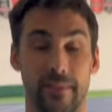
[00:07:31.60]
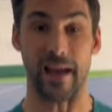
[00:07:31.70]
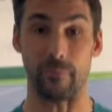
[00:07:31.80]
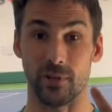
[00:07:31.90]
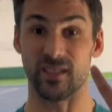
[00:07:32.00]
And
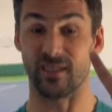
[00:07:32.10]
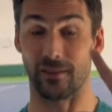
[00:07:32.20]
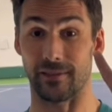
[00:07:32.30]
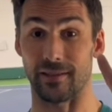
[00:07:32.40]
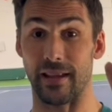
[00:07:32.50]
that brings us
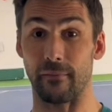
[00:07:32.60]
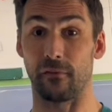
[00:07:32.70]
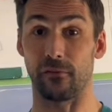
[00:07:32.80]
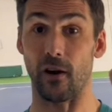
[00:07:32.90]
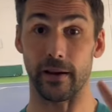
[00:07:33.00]
on to step
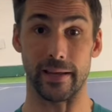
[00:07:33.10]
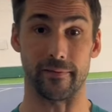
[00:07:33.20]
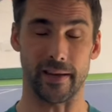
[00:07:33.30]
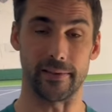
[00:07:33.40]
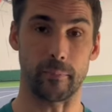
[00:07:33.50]

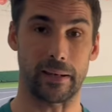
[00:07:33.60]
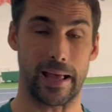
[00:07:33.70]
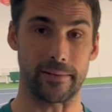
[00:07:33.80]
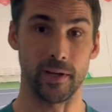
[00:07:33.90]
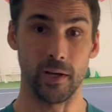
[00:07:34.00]
five in the
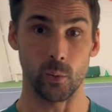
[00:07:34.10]
plan,